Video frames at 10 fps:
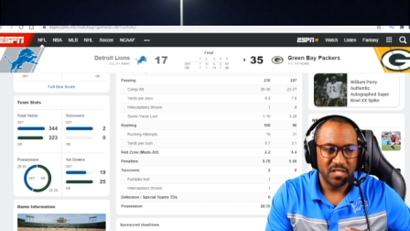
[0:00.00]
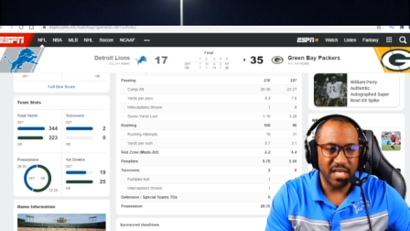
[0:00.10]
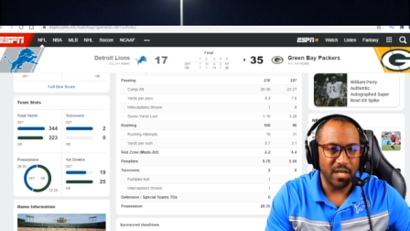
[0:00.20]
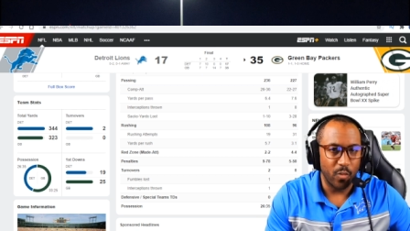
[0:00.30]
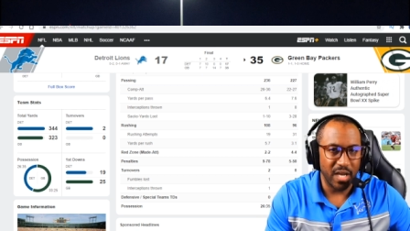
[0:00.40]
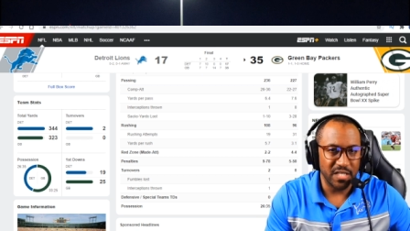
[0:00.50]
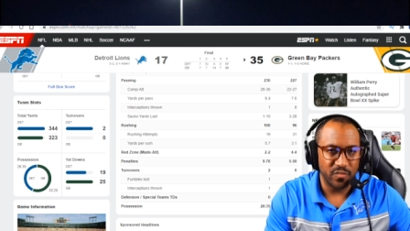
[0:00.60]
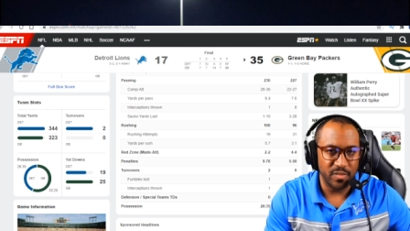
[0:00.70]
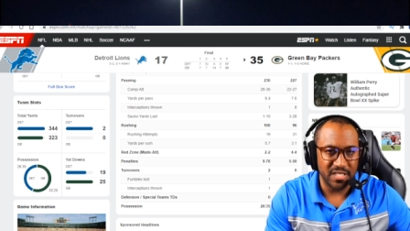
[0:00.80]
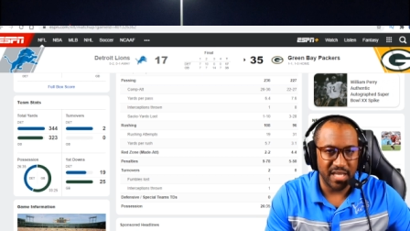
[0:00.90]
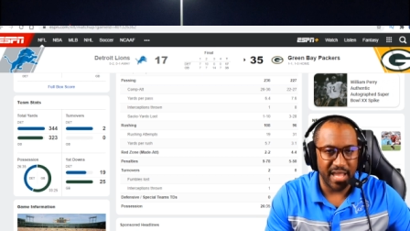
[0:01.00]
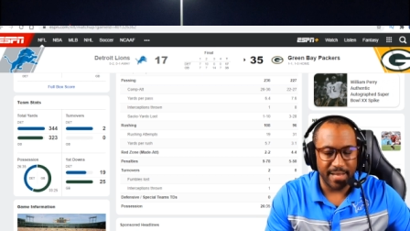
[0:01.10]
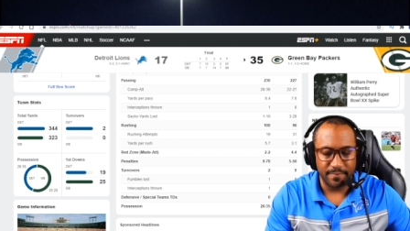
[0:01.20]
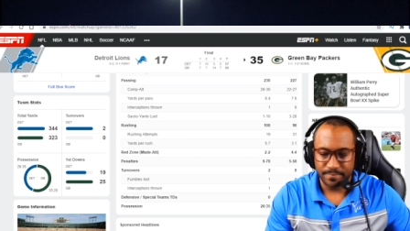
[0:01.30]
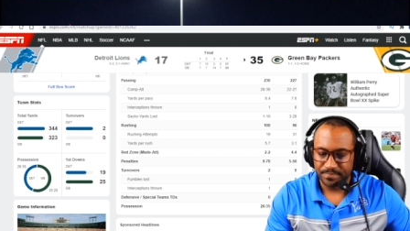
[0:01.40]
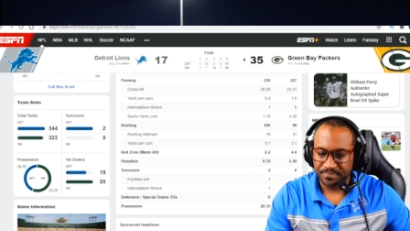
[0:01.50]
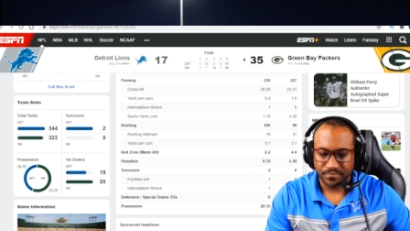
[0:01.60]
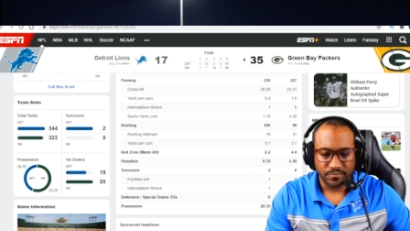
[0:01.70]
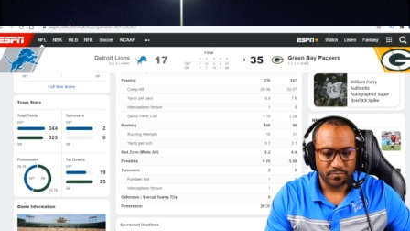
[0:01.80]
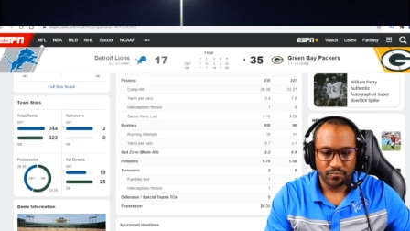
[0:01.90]
Takeaways from this game
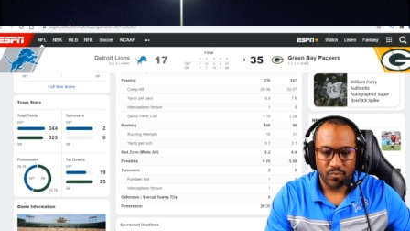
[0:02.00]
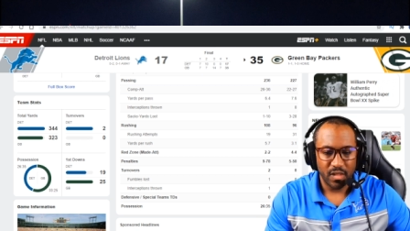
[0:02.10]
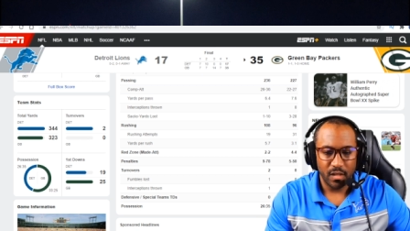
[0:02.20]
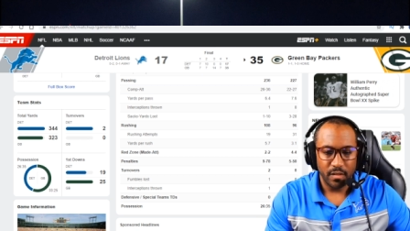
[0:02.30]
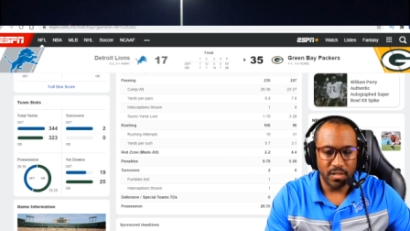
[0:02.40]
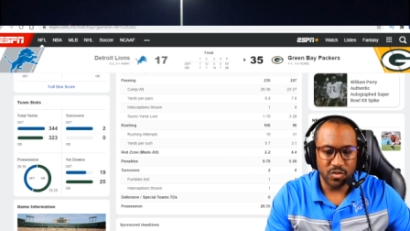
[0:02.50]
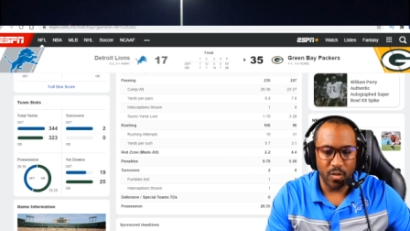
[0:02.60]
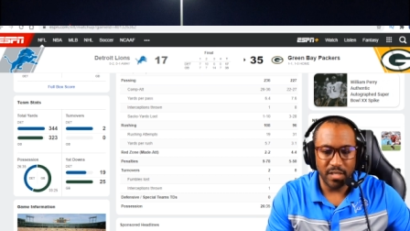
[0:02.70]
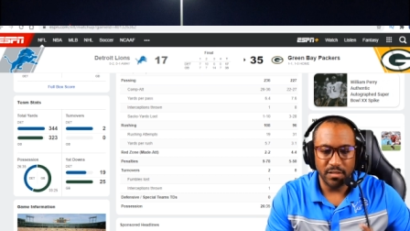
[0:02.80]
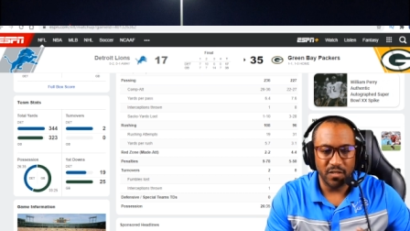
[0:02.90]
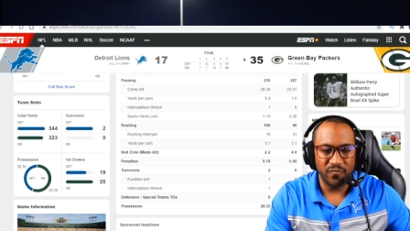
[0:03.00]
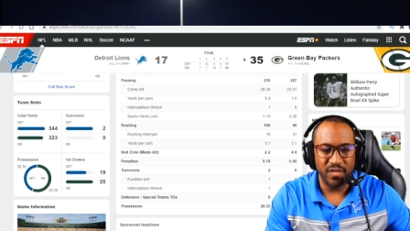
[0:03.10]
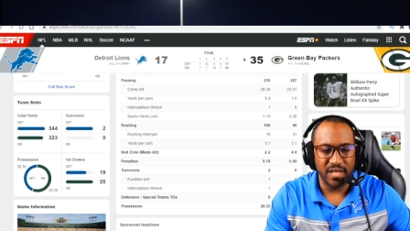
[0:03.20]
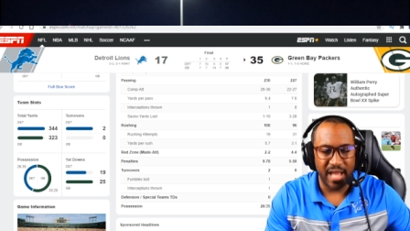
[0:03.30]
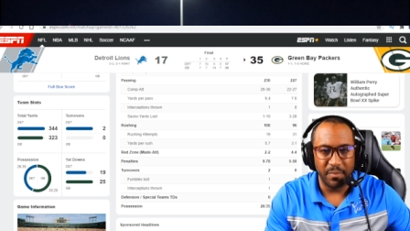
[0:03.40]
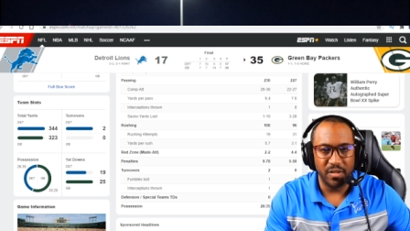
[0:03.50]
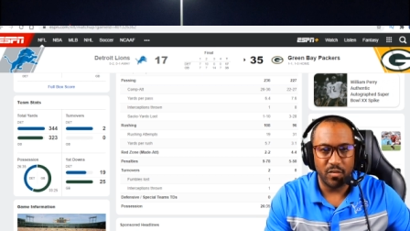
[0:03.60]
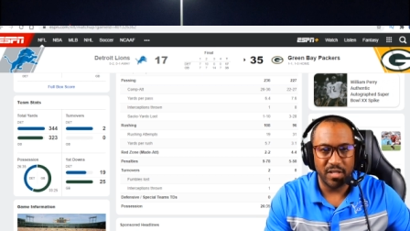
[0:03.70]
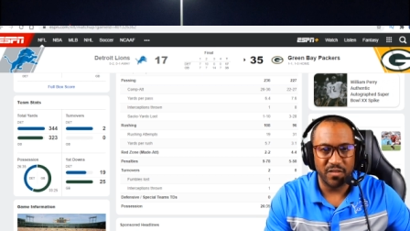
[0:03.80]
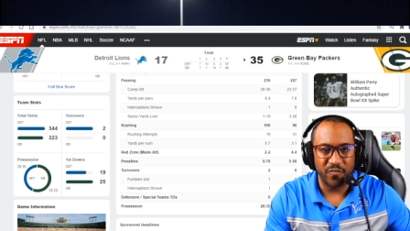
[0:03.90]
Detroit looked
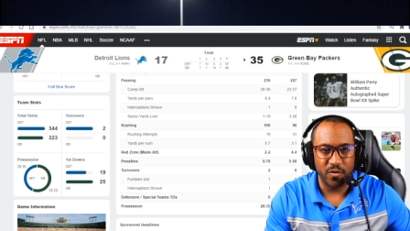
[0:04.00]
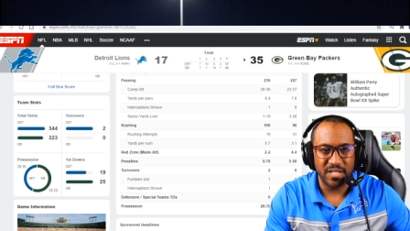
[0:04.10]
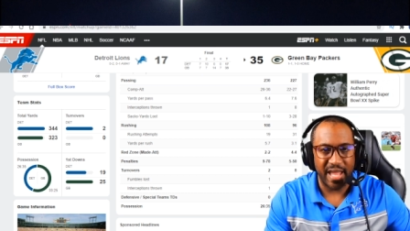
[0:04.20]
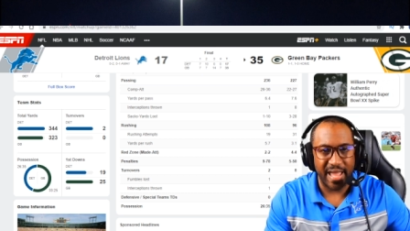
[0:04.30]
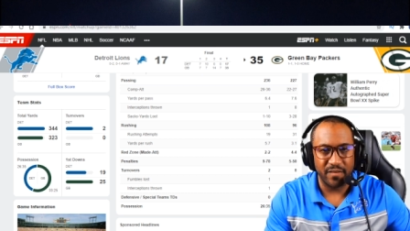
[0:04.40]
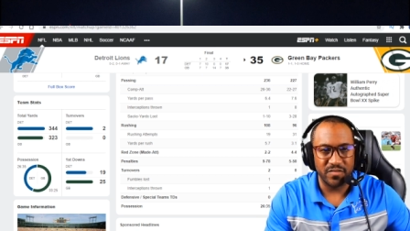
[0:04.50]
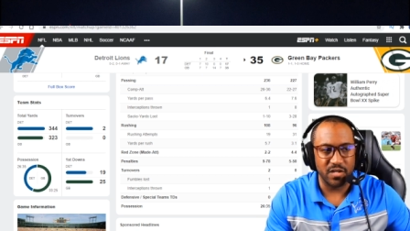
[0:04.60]
phenomenal in the first half.